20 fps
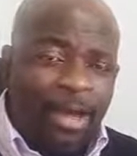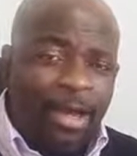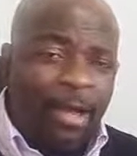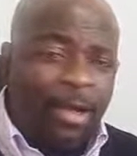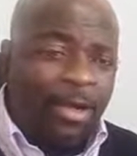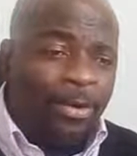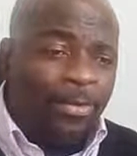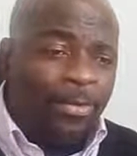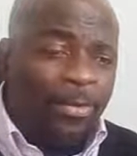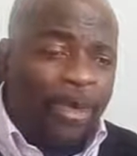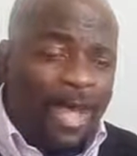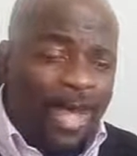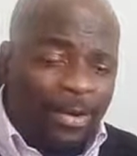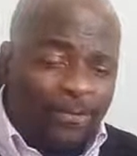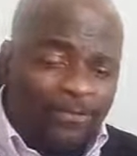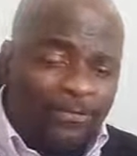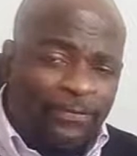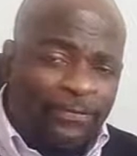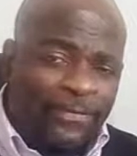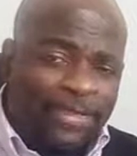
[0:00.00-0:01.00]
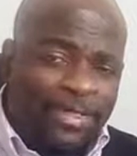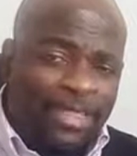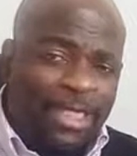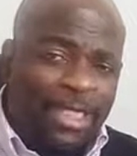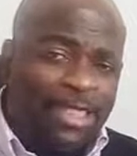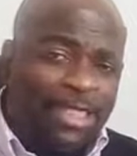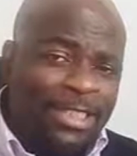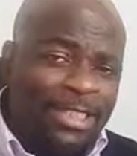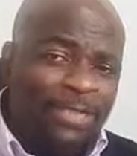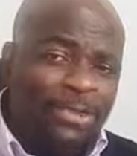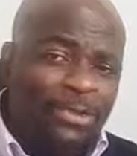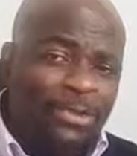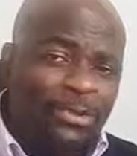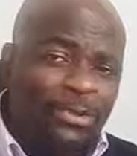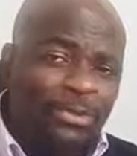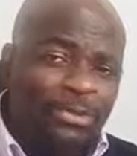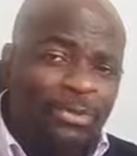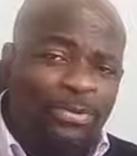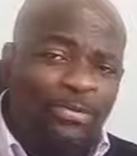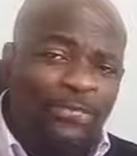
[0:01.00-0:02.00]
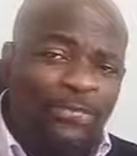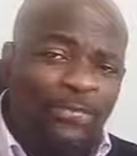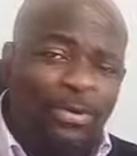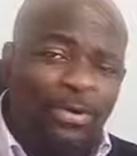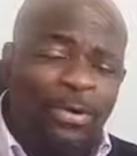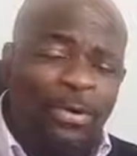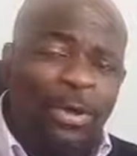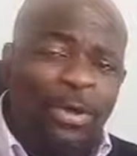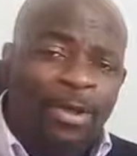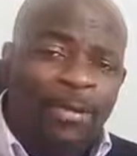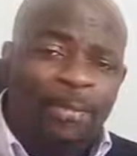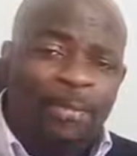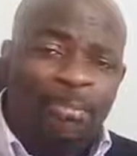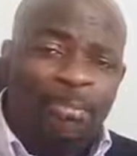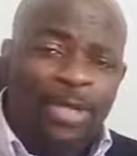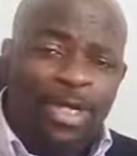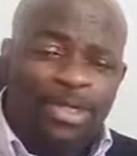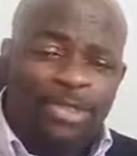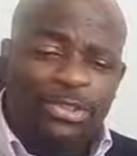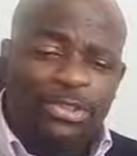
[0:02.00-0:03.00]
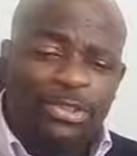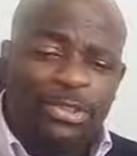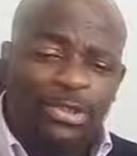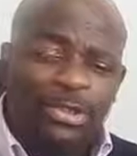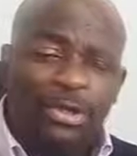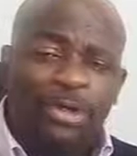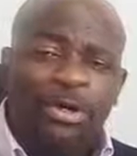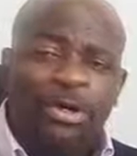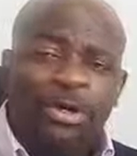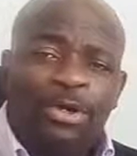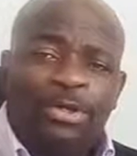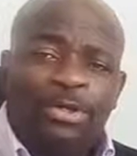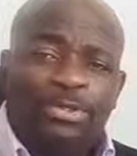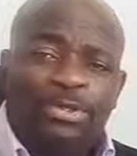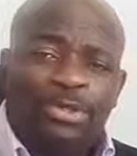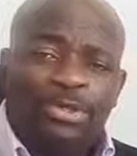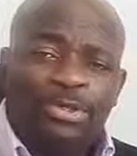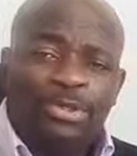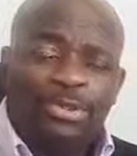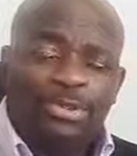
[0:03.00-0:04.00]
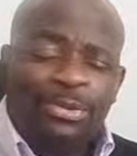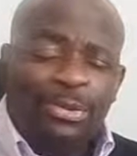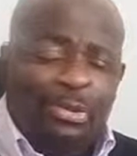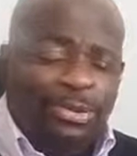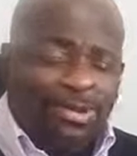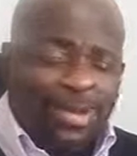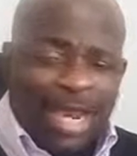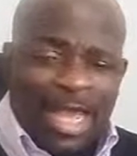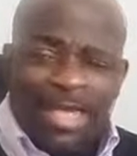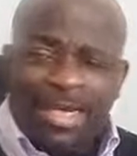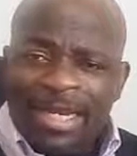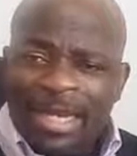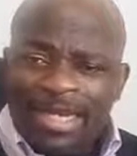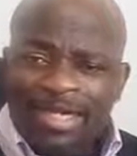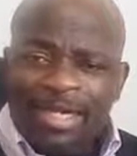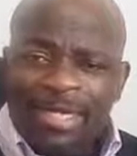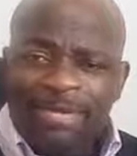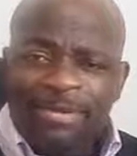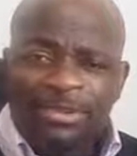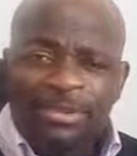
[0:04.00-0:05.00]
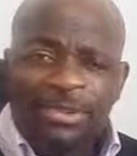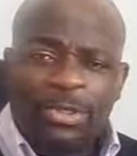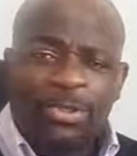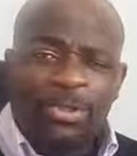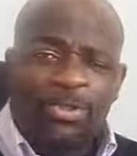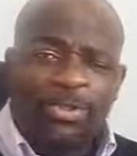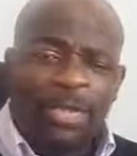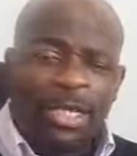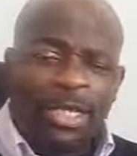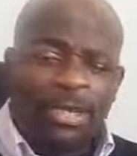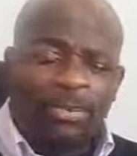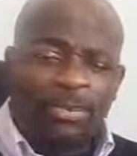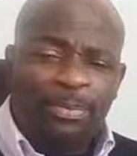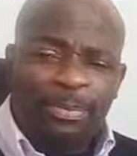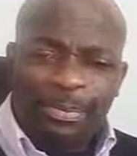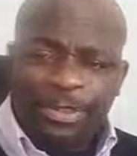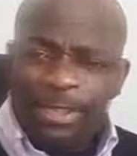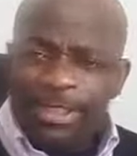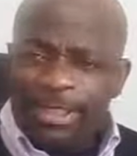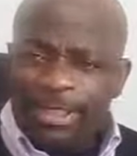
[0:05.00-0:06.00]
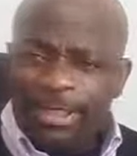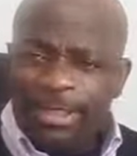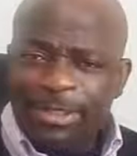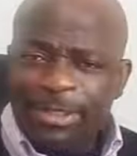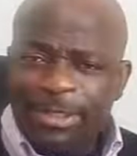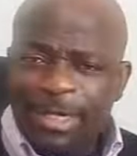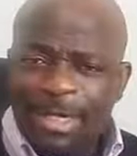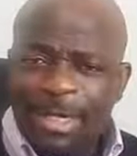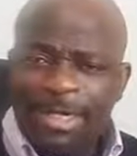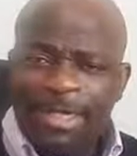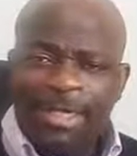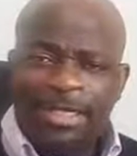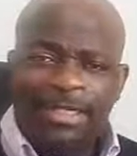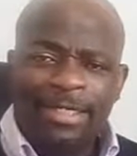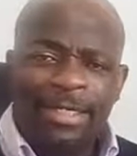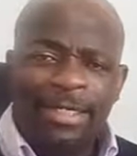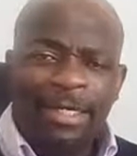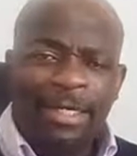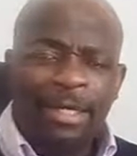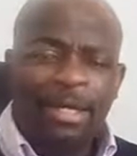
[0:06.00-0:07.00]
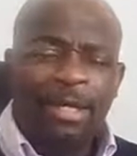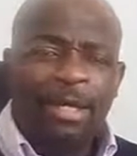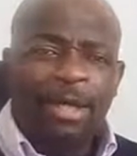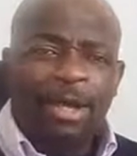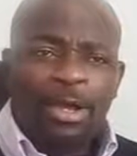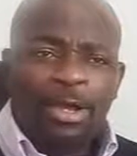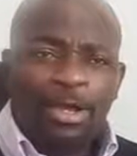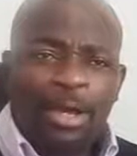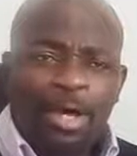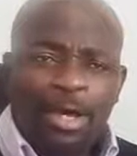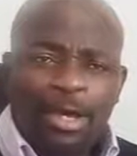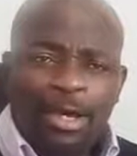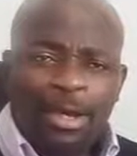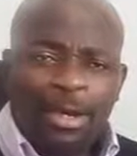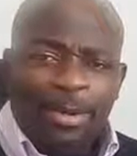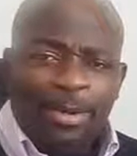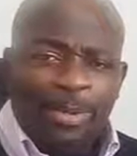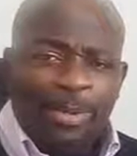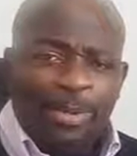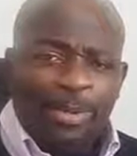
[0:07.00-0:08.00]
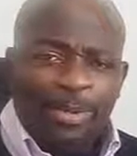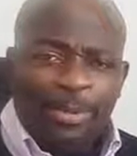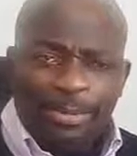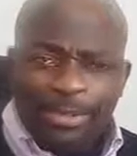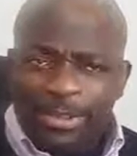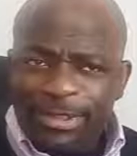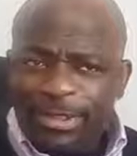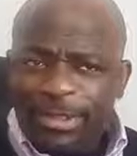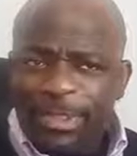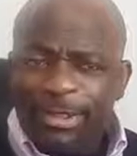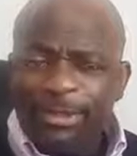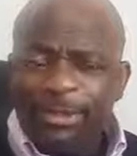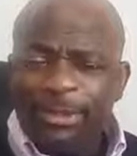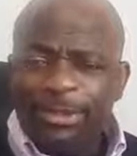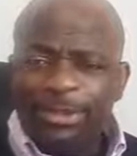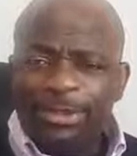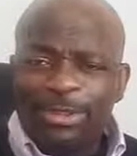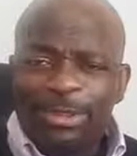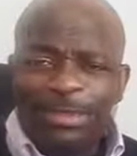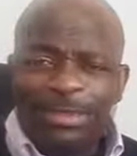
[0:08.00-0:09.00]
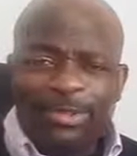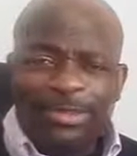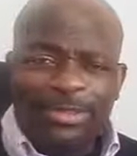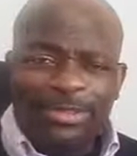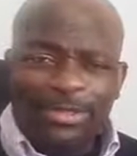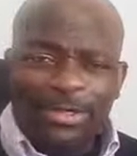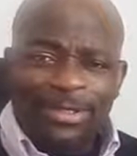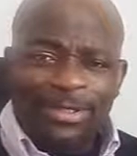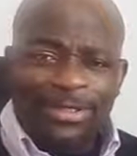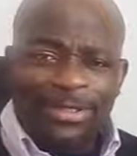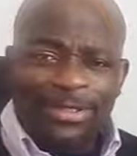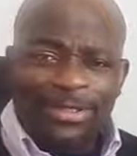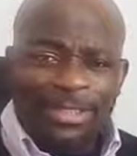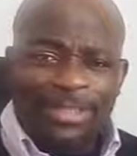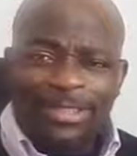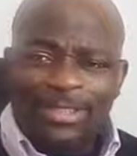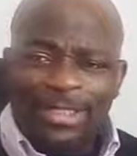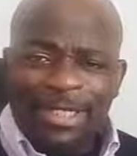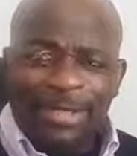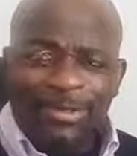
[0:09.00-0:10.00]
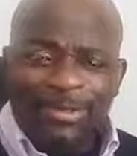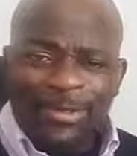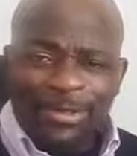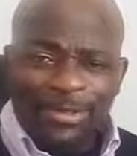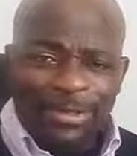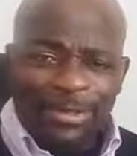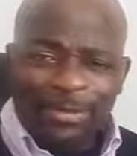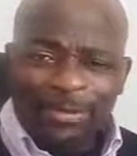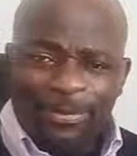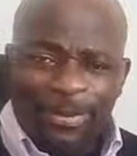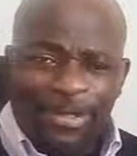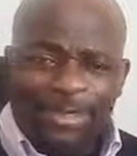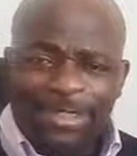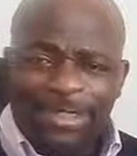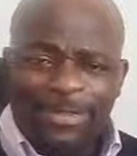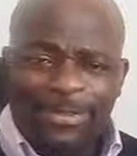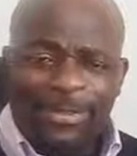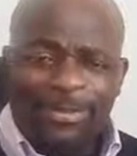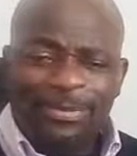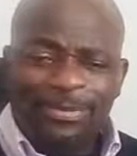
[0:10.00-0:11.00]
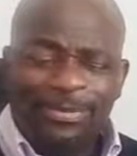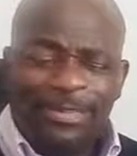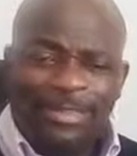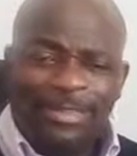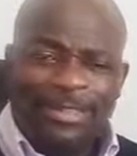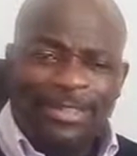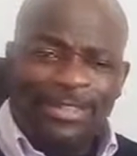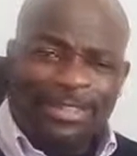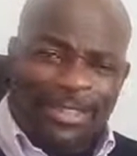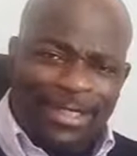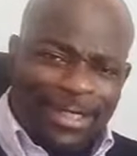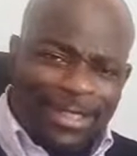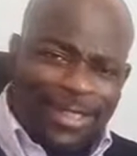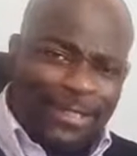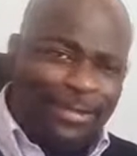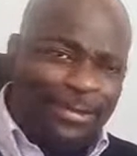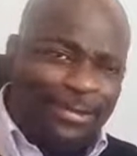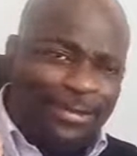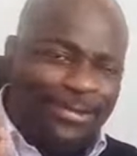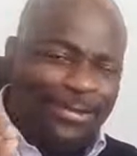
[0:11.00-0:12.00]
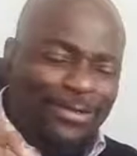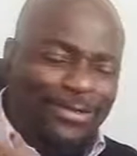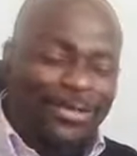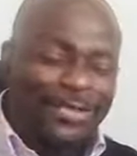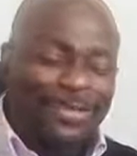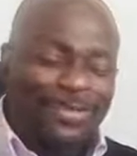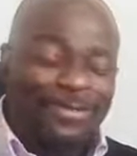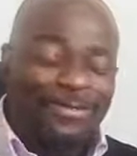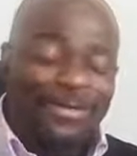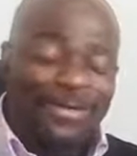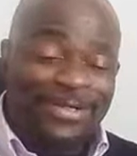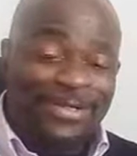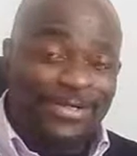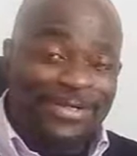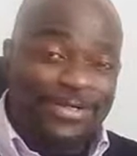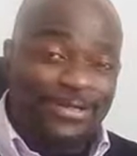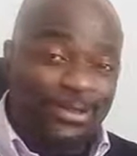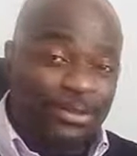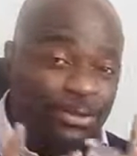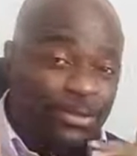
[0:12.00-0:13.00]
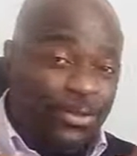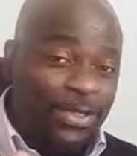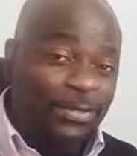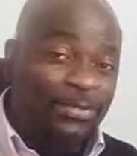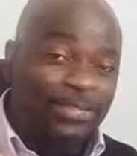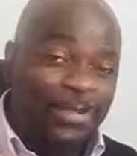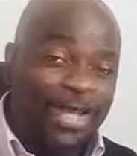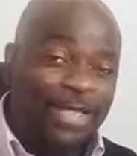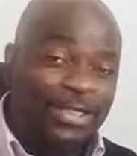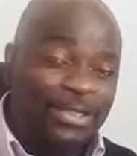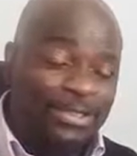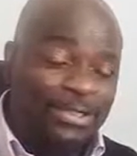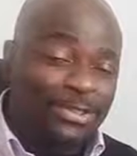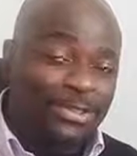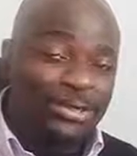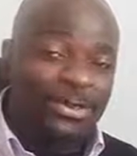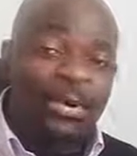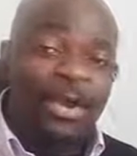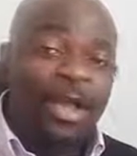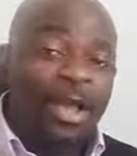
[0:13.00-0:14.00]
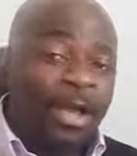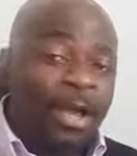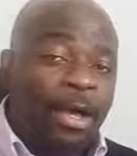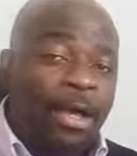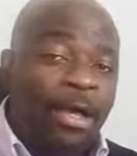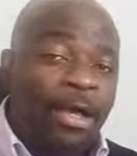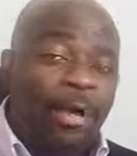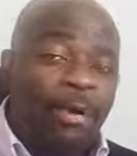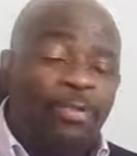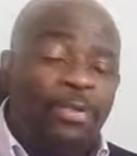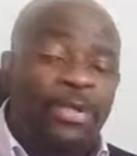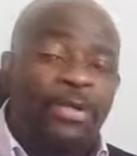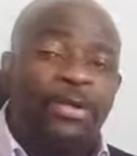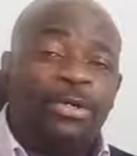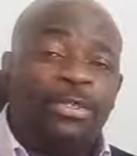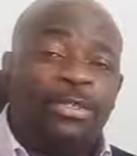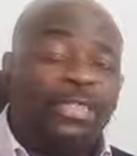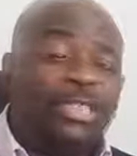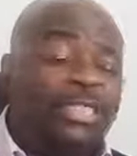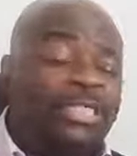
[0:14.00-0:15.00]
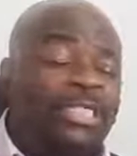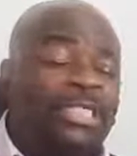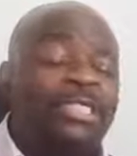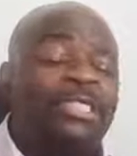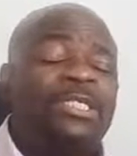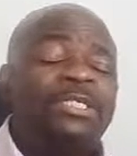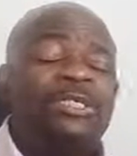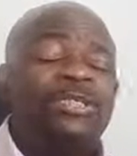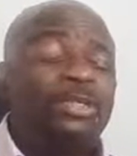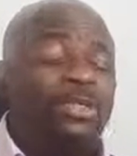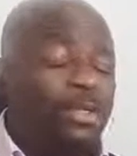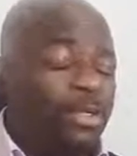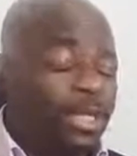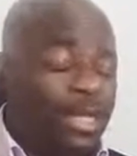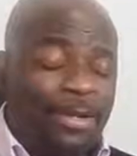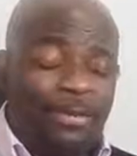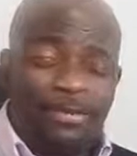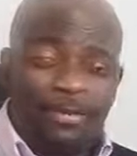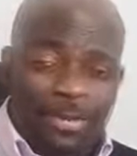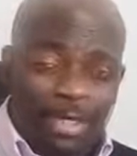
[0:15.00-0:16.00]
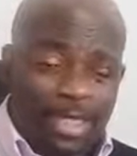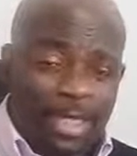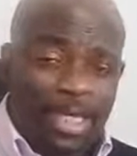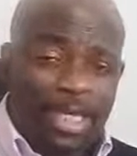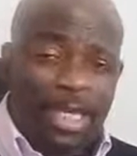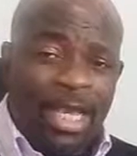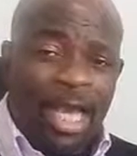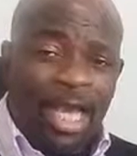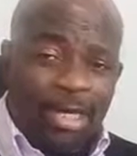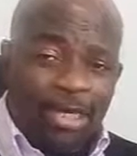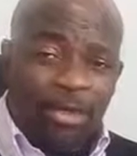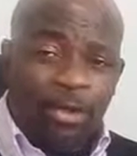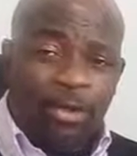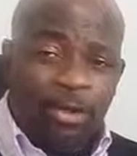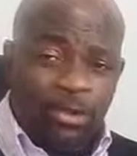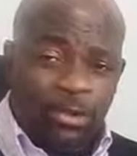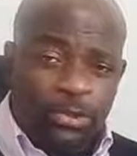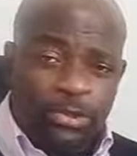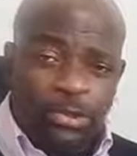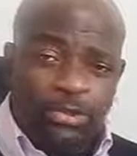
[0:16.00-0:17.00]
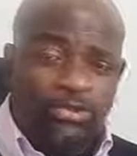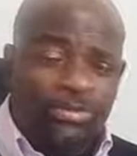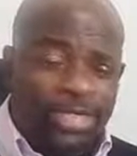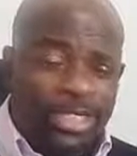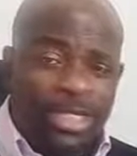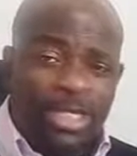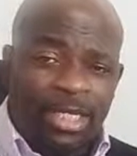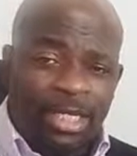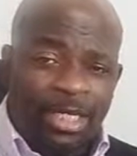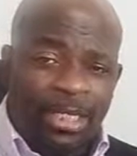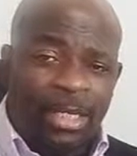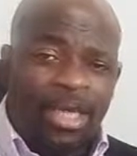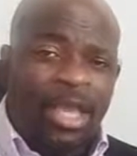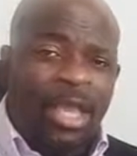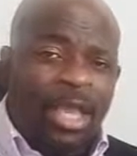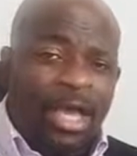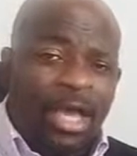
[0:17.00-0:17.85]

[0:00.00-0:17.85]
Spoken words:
I've said this to you before. Make sure you write that down somewhere, put it in your calendar, uh, put the note on your system, on your monitor, put a sticky note on your monitor to remind you because this is gonna be an awesome day